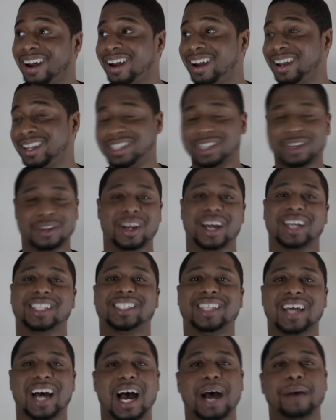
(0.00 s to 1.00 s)
Until
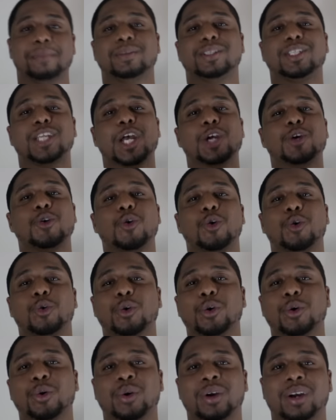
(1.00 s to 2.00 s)
next time, stay cool, crew.